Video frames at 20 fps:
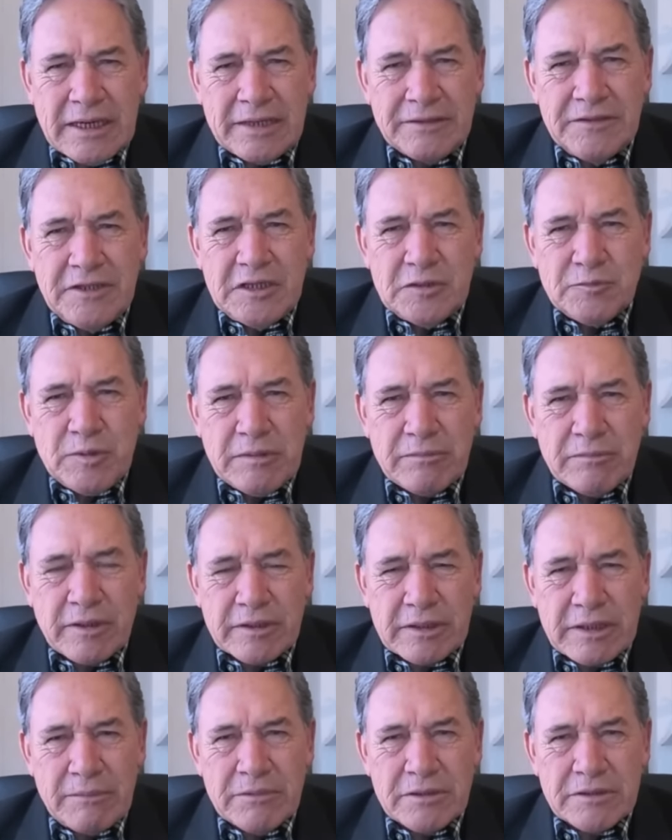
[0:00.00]
And these people
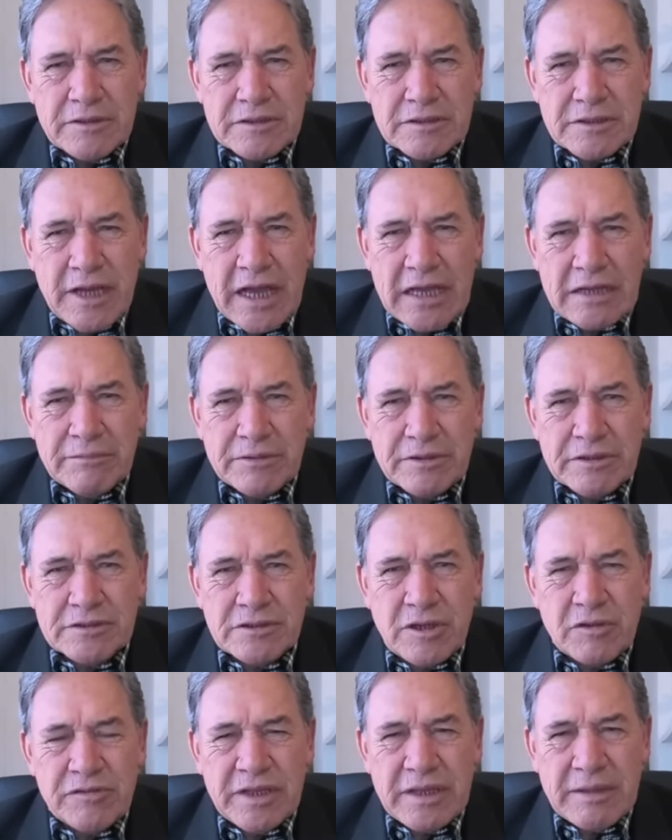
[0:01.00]
are coming to this argument
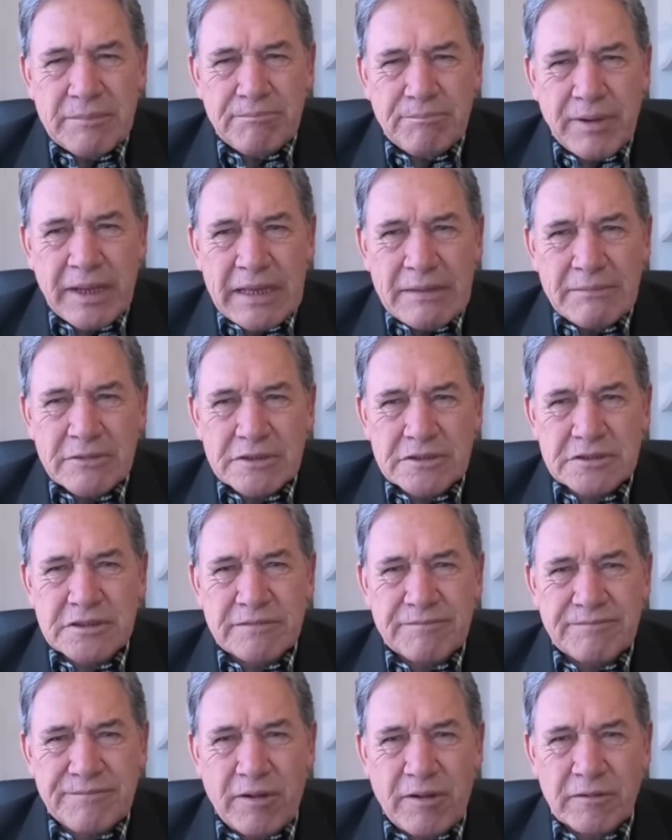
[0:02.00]
as though they're blameless,
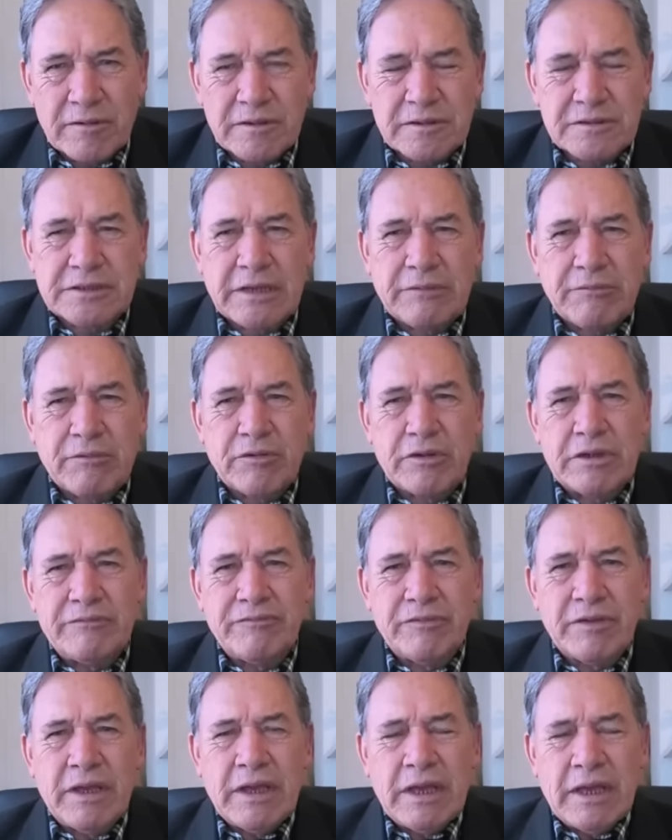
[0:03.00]
they're faultless, they were
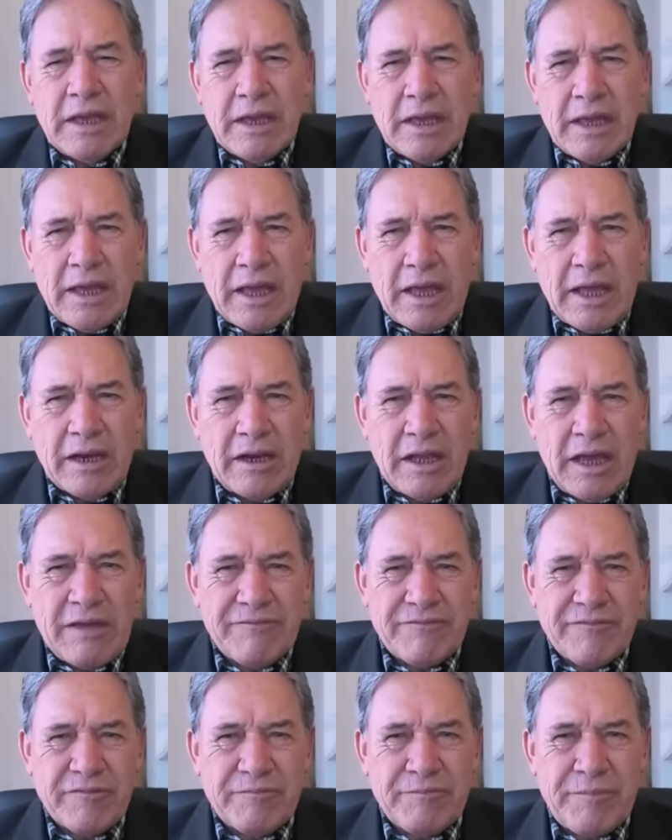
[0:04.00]
living a
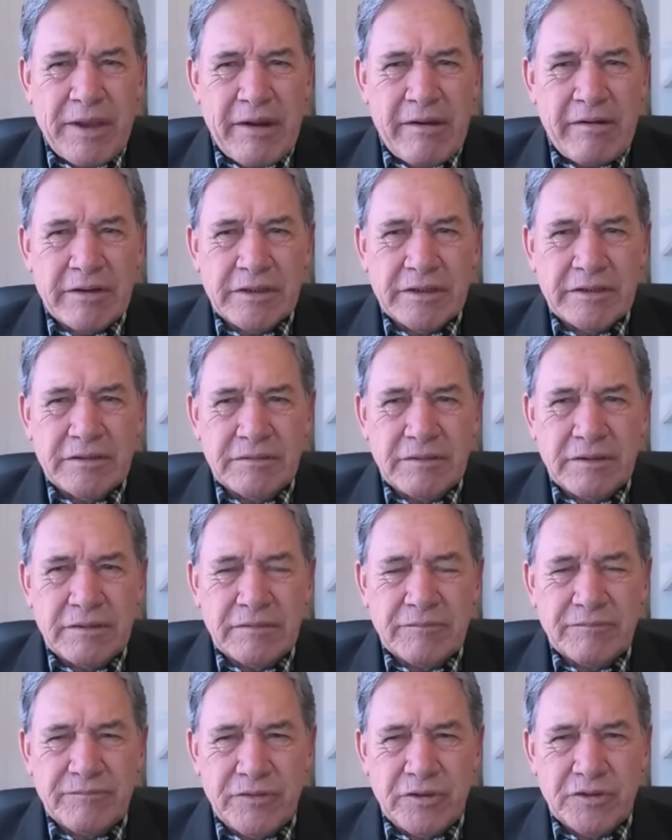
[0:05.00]
life of paragon
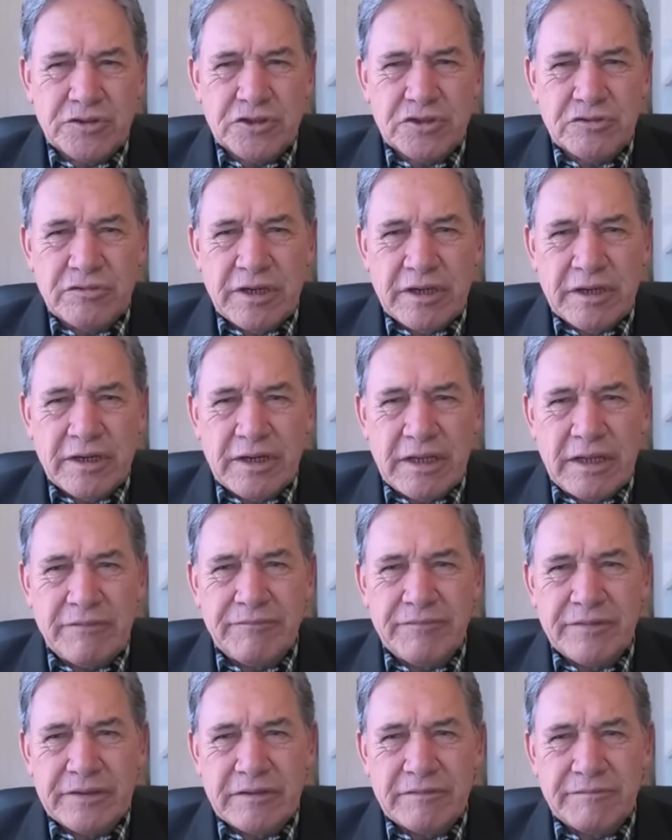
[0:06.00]
and virtue and
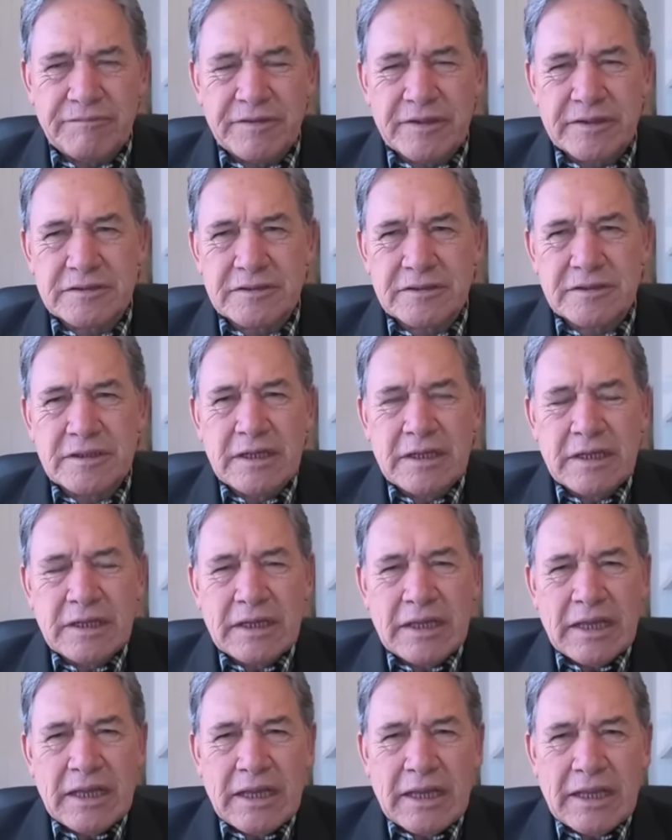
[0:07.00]
love and affection.
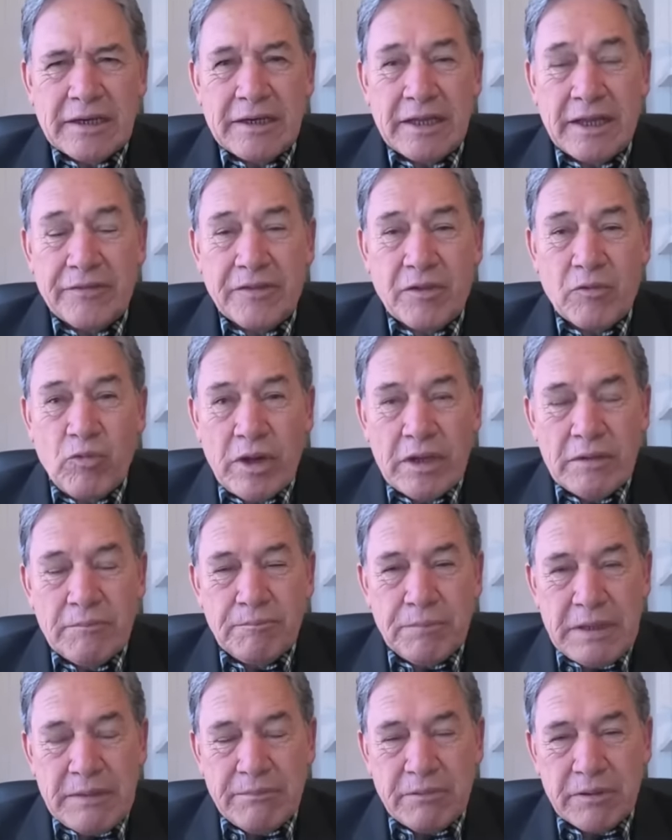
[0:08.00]
Now, the
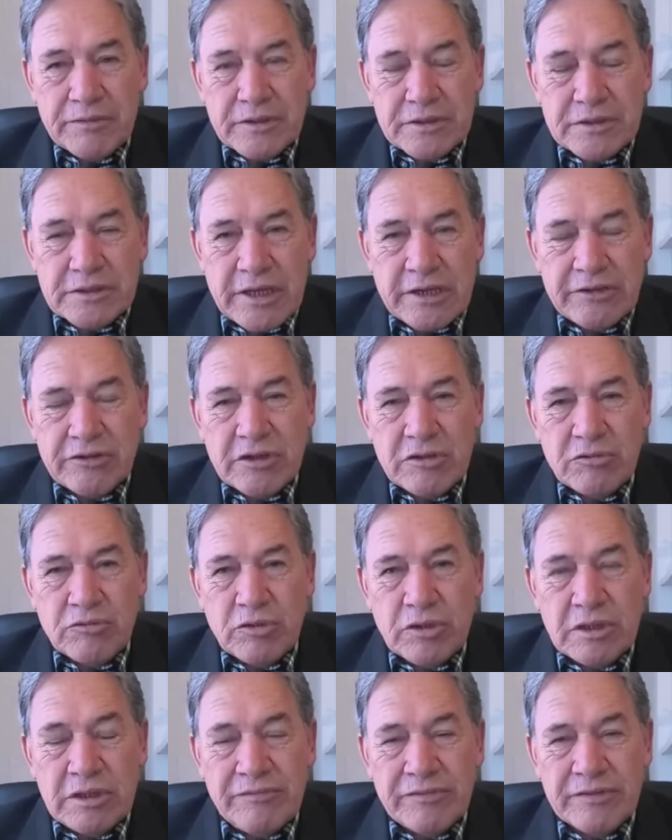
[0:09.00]
one people in this country
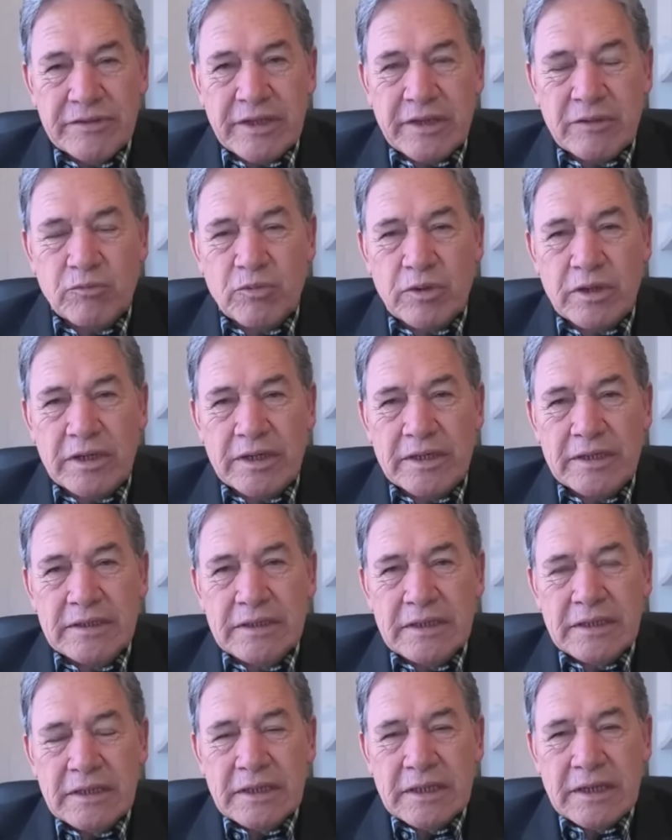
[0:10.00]
who were living that
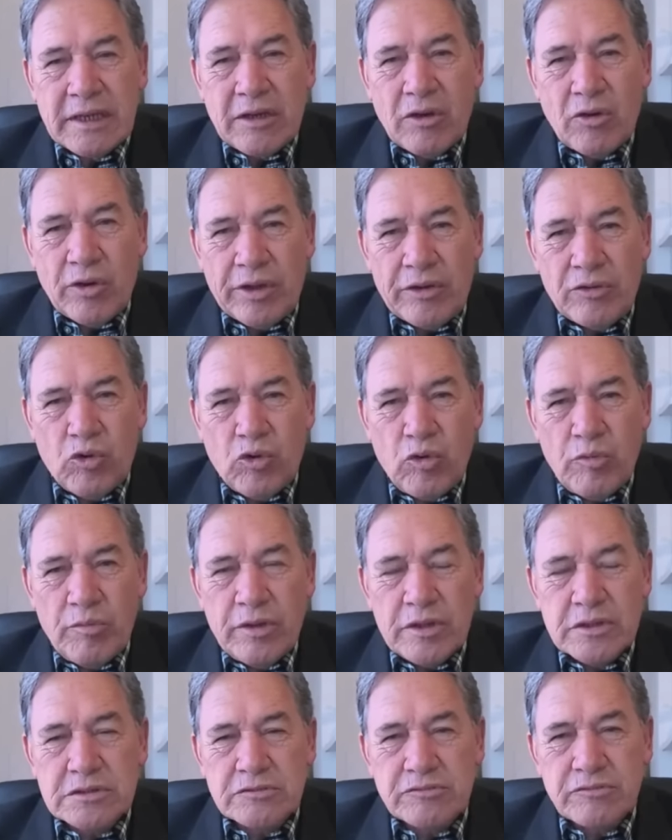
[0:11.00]
way, and
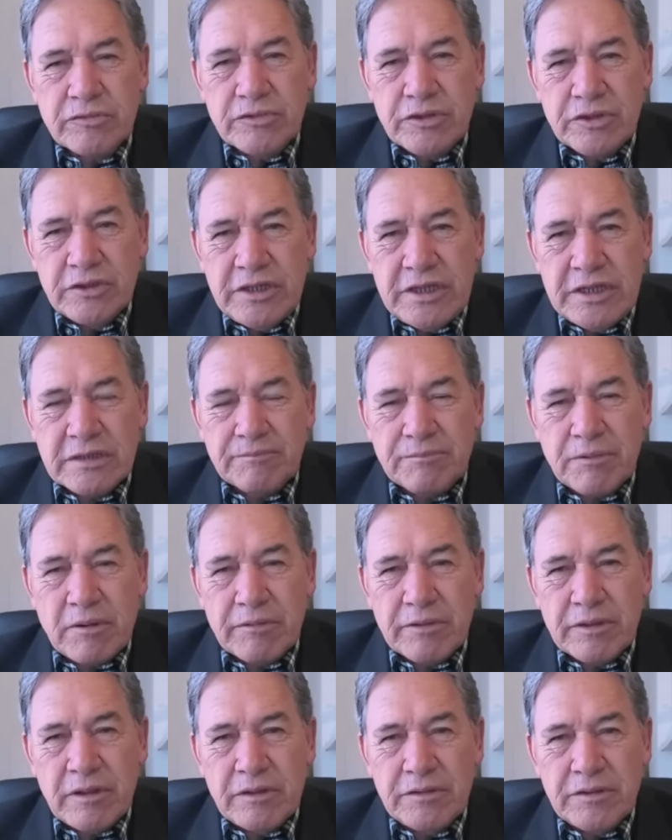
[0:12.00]
almost unique,
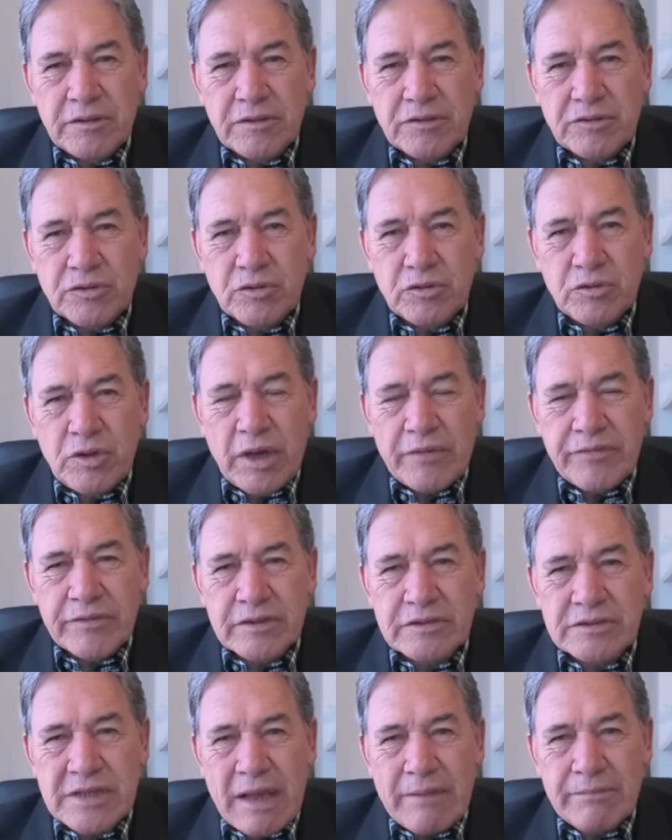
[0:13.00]
probably only two
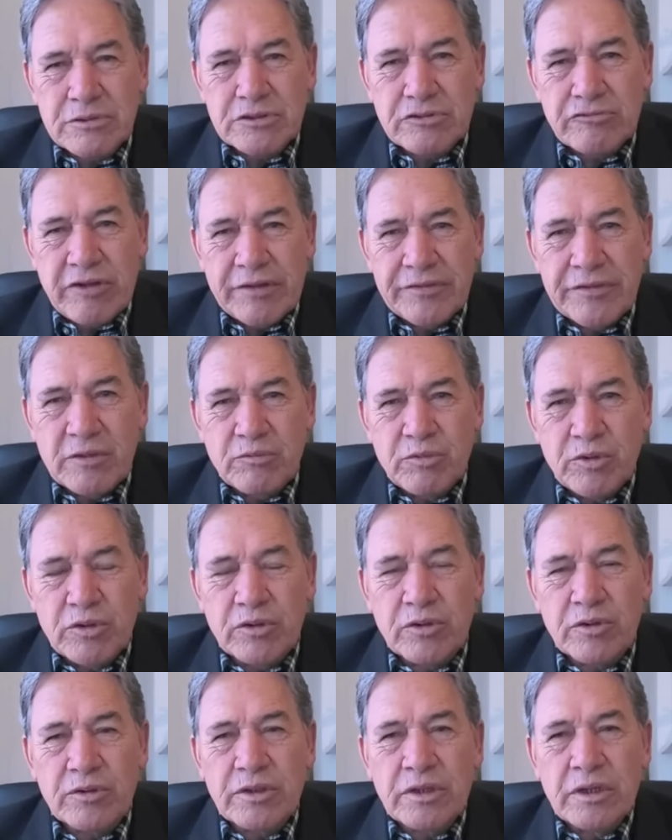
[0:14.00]
other examples around the
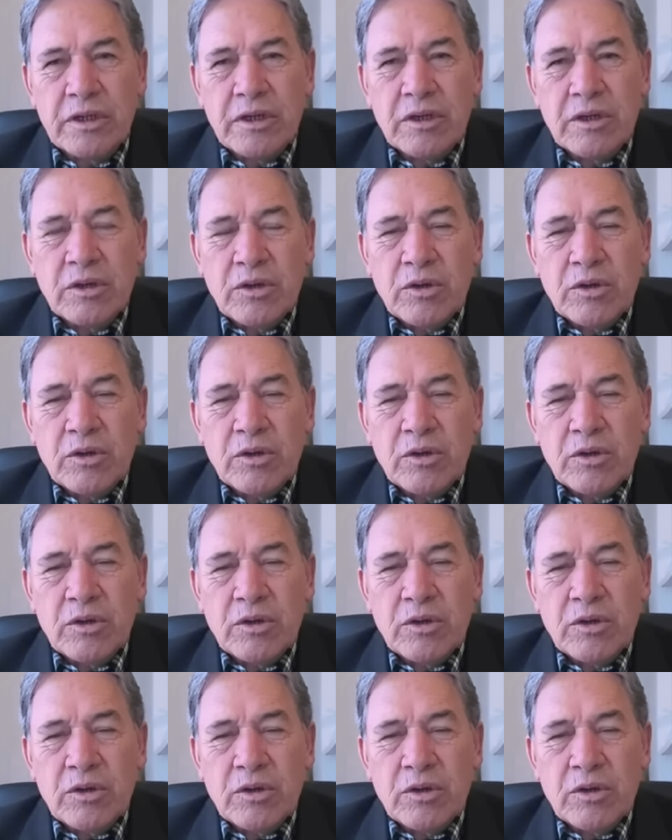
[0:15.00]
world,